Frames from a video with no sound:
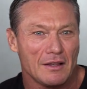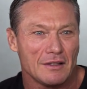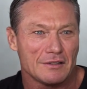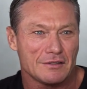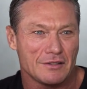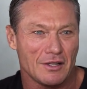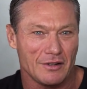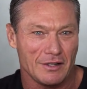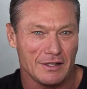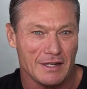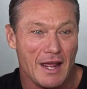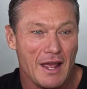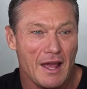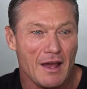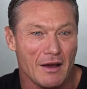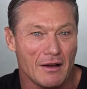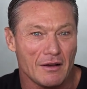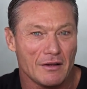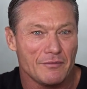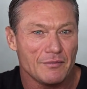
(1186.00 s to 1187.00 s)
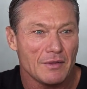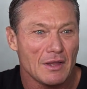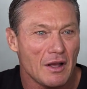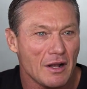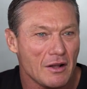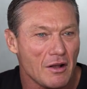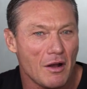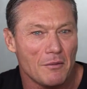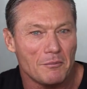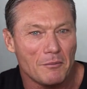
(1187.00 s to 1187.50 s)
So now,
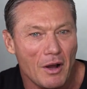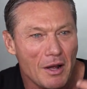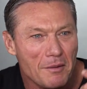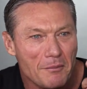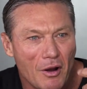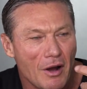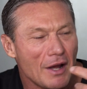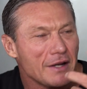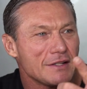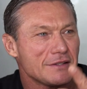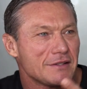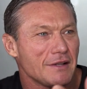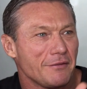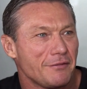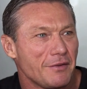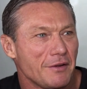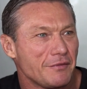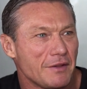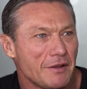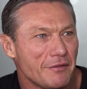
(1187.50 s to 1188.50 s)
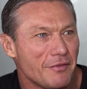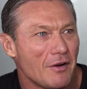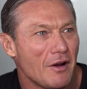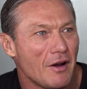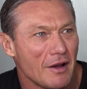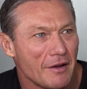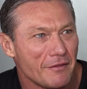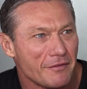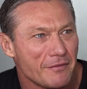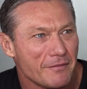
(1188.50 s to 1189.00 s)
like my mind is at
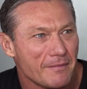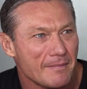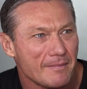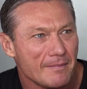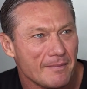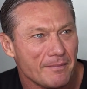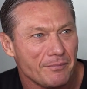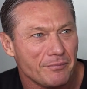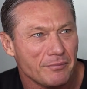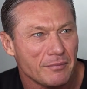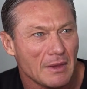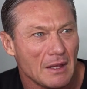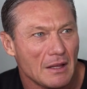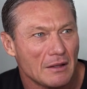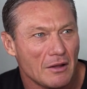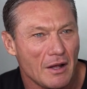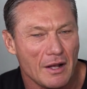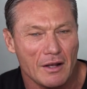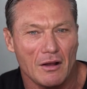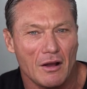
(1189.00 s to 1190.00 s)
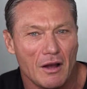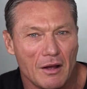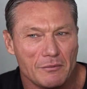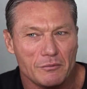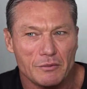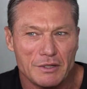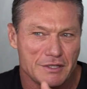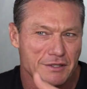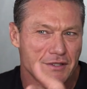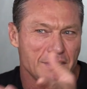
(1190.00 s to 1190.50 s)
55, Like
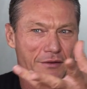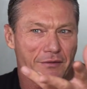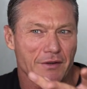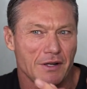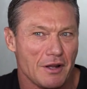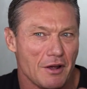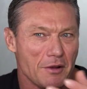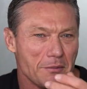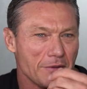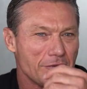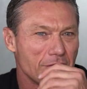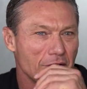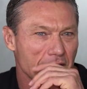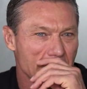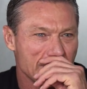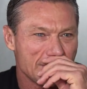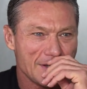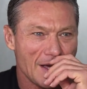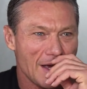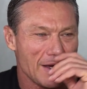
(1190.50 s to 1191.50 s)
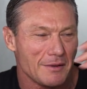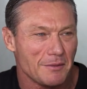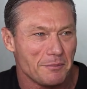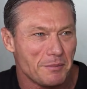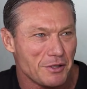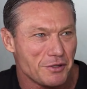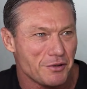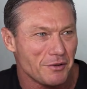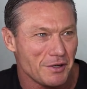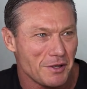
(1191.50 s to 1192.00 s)
we just did a video before this saying the
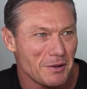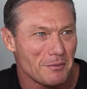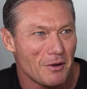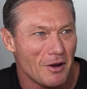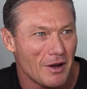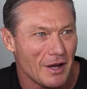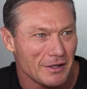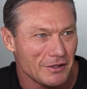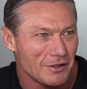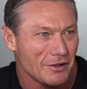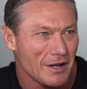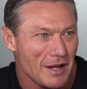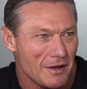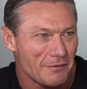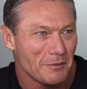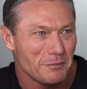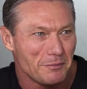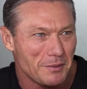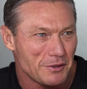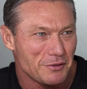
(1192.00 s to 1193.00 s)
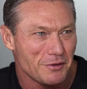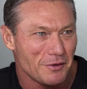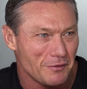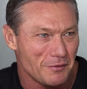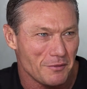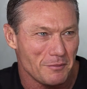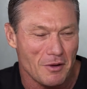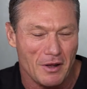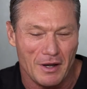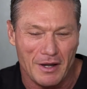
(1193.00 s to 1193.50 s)
picture in your mind, you got to have a picture of
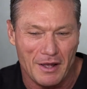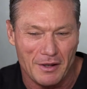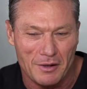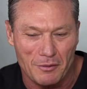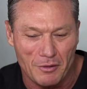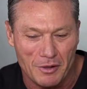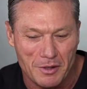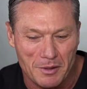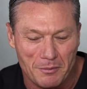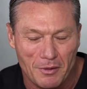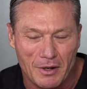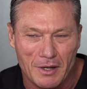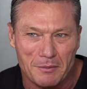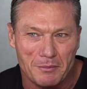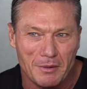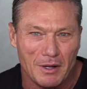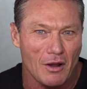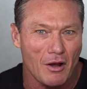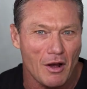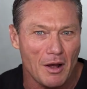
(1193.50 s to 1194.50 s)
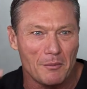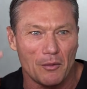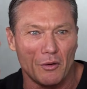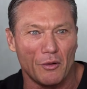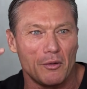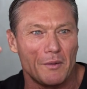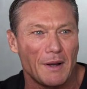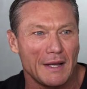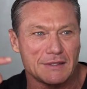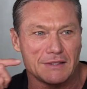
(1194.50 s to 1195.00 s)
in mind how you want your body. But I'm
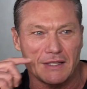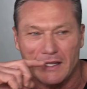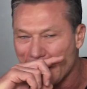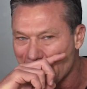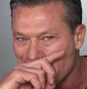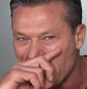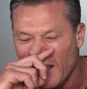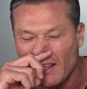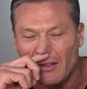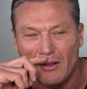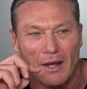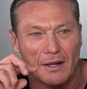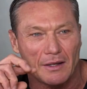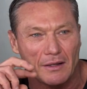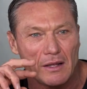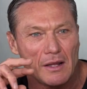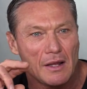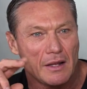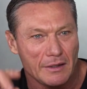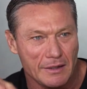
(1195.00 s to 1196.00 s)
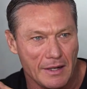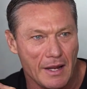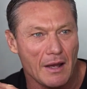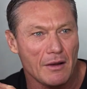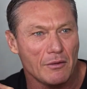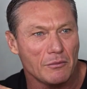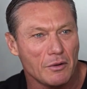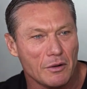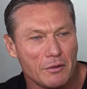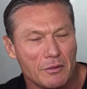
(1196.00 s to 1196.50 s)
always thinking about like
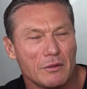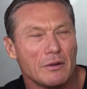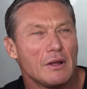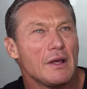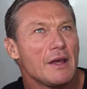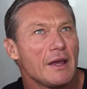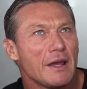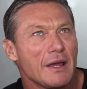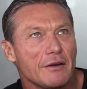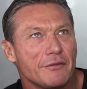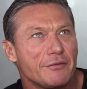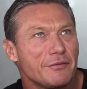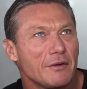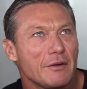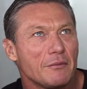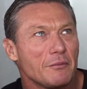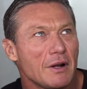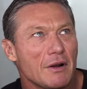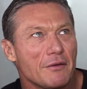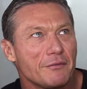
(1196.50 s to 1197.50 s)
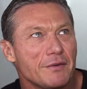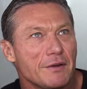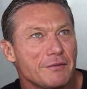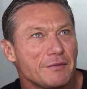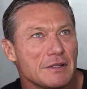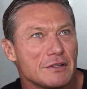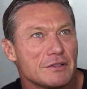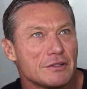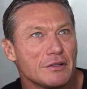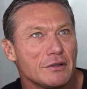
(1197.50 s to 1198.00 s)
now, when I'm
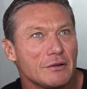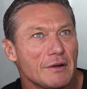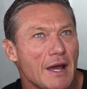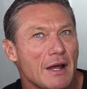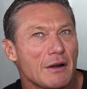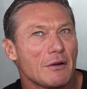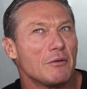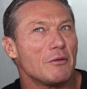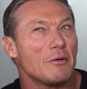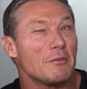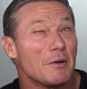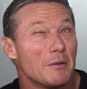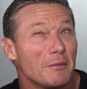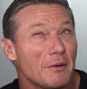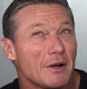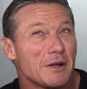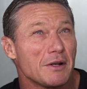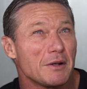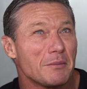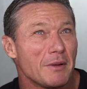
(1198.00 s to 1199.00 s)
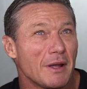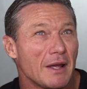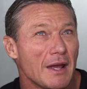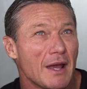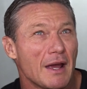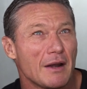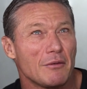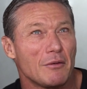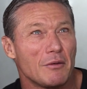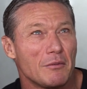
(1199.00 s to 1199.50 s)
52, how do I want my body to be?
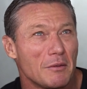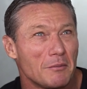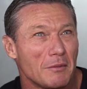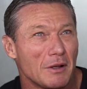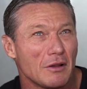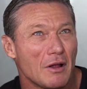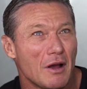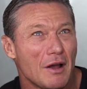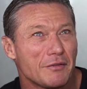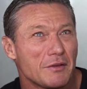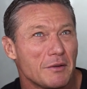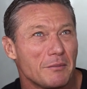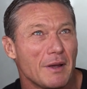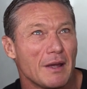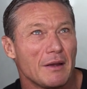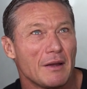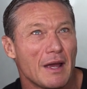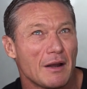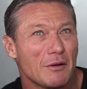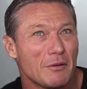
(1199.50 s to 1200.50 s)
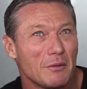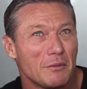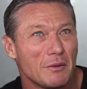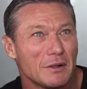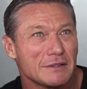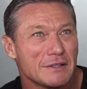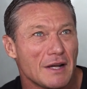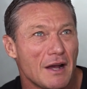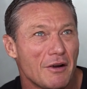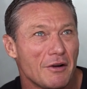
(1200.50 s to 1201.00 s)
How do I want my life to be? How do I
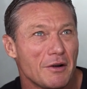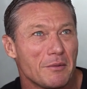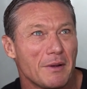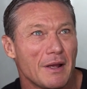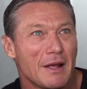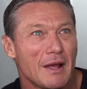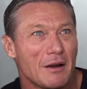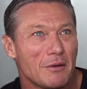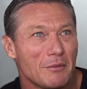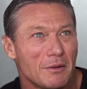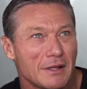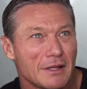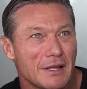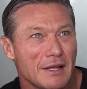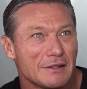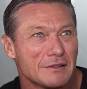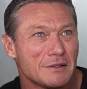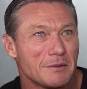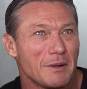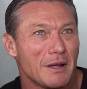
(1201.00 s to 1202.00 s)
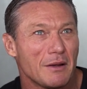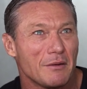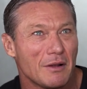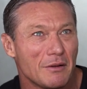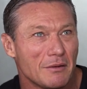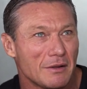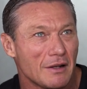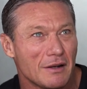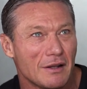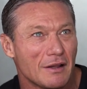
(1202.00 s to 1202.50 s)
want Tara to be? How do I want the kids to be?
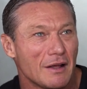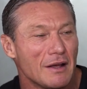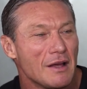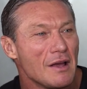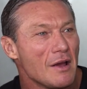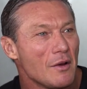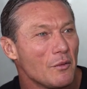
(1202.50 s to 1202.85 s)
Blah, blah, blah, blah.